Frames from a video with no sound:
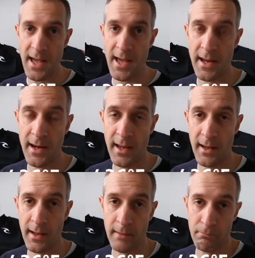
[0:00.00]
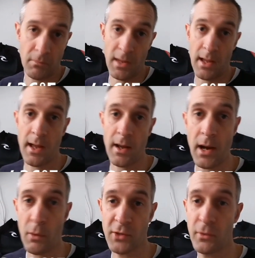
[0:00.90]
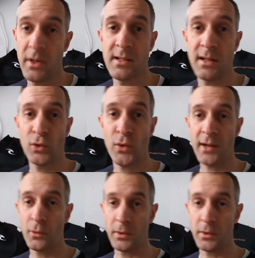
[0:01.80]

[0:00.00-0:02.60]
and I was really satisfied